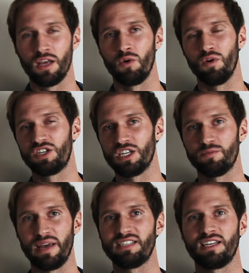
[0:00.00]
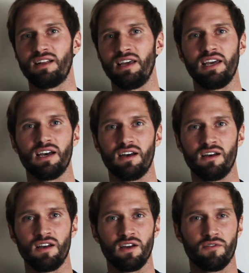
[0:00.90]
which is basically
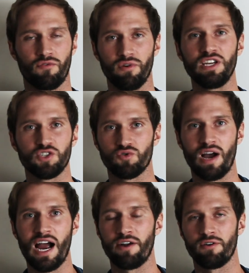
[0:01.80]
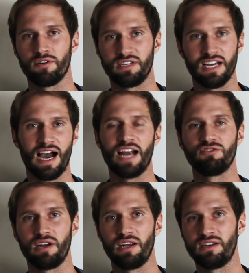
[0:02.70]
a freeze-dried or
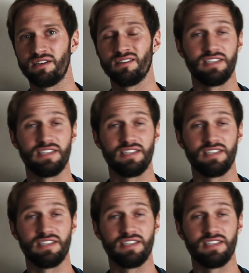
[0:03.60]
dehydrated,